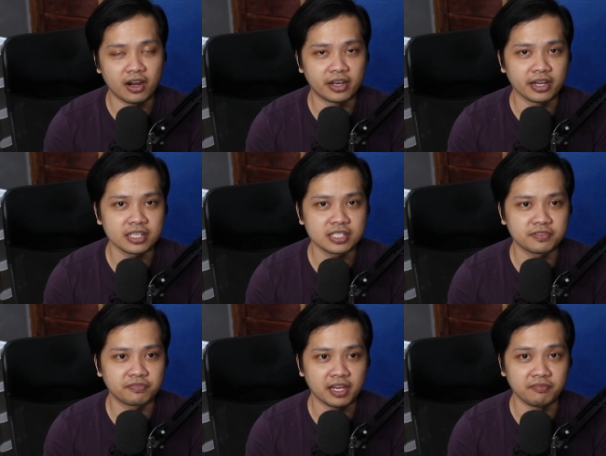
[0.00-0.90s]
R X
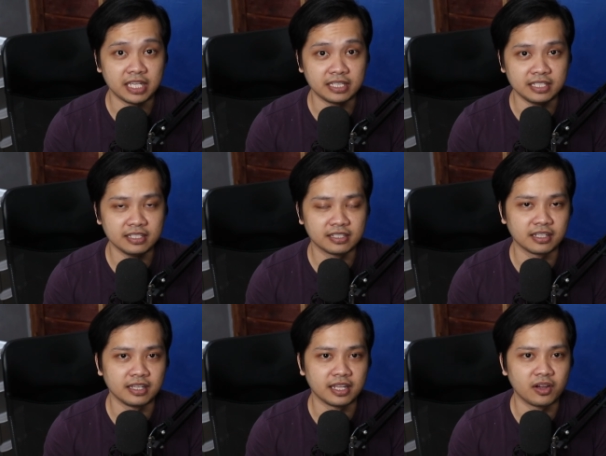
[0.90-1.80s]
five eighty
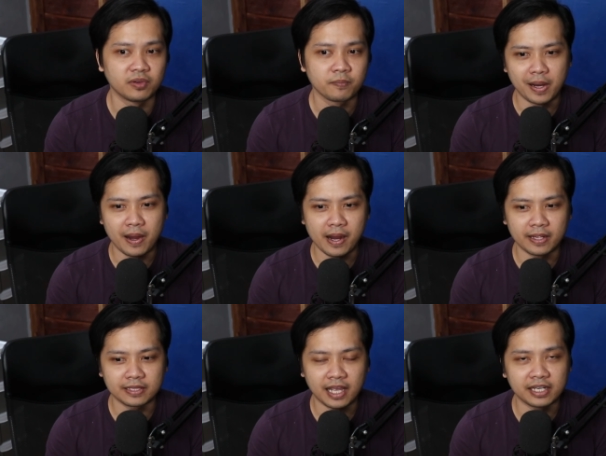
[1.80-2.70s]
until now.
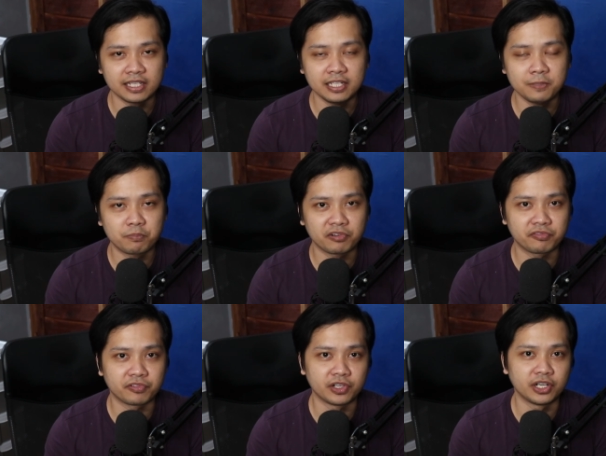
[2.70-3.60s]
But I really
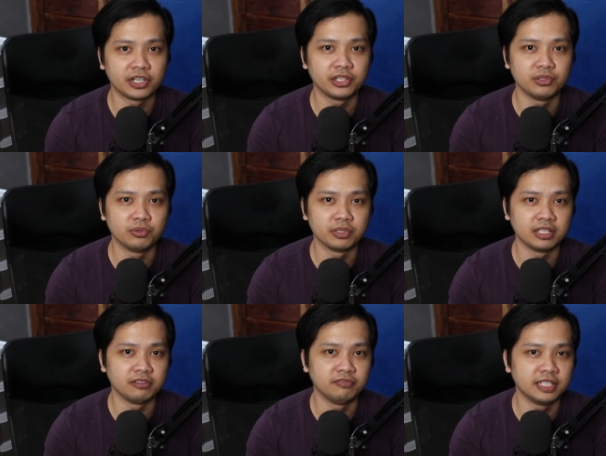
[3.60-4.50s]
prefer yung
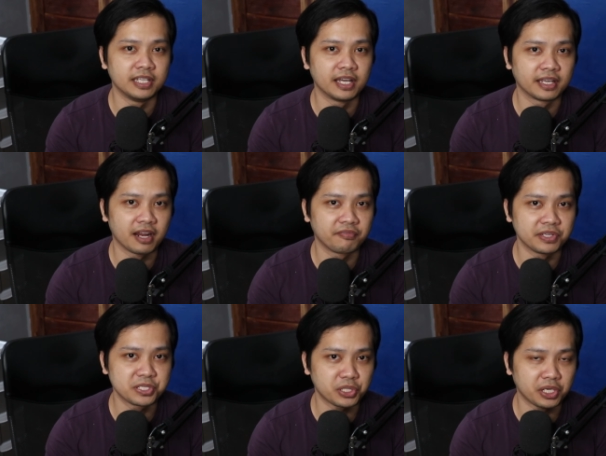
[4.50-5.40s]
NVIDIA
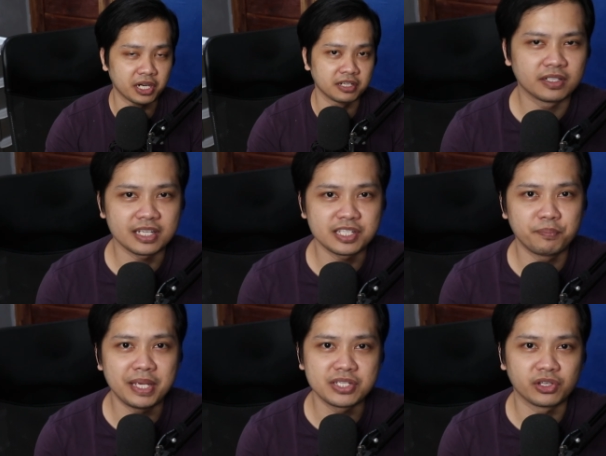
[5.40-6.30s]
graphics card kasi
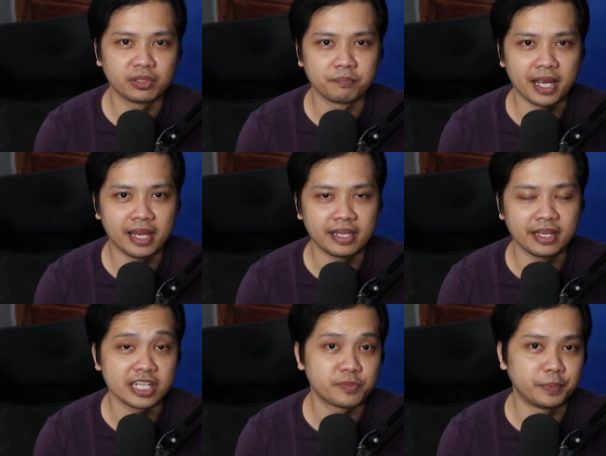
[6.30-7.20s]
based on my
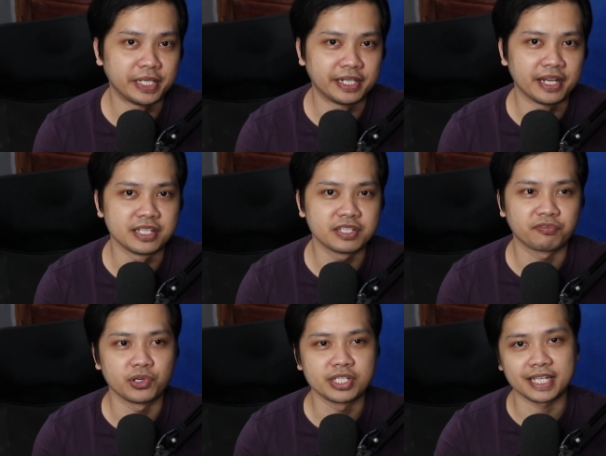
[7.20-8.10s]
experience,
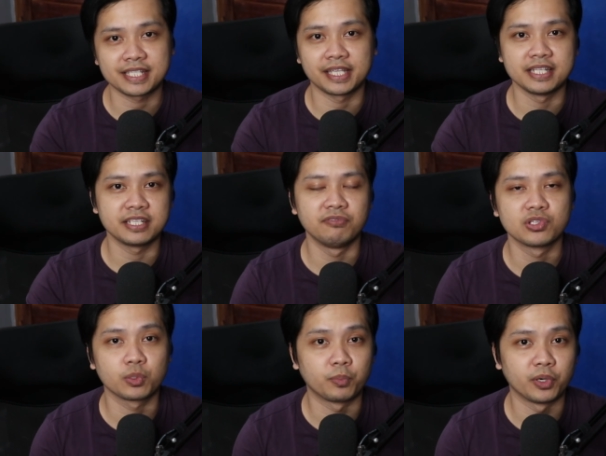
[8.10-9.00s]
of course, extensive
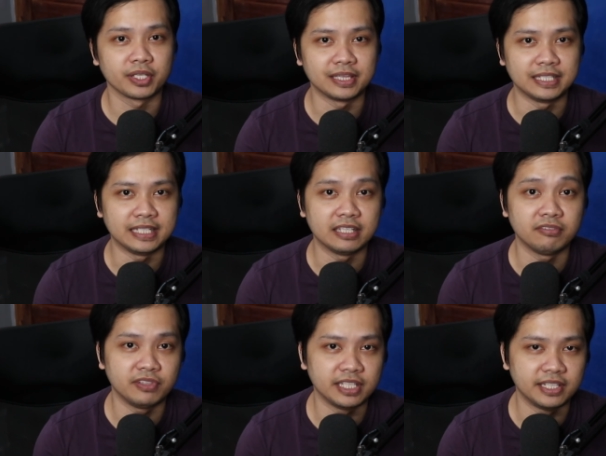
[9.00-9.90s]
yung support ni
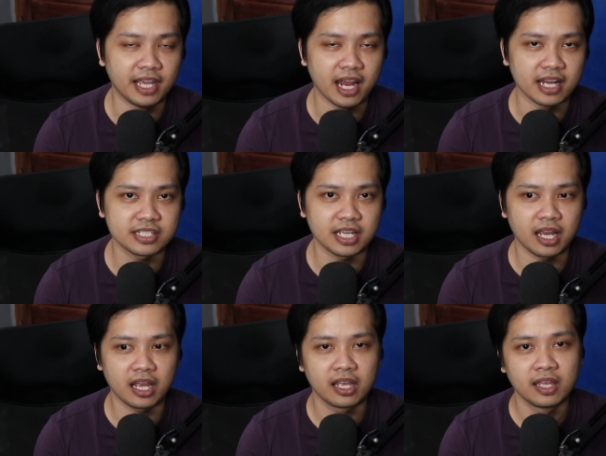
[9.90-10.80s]
NVIDIA
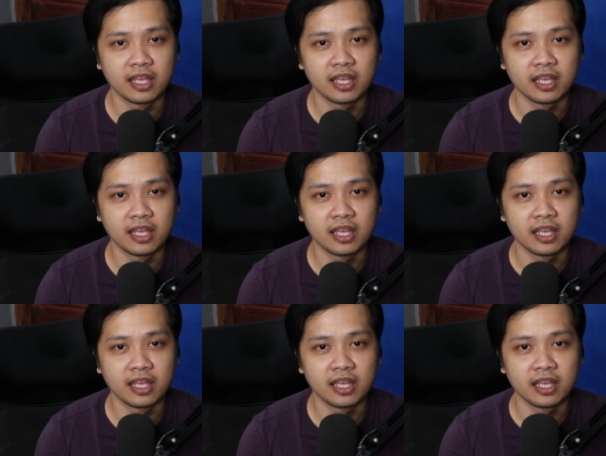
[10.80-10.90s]
sa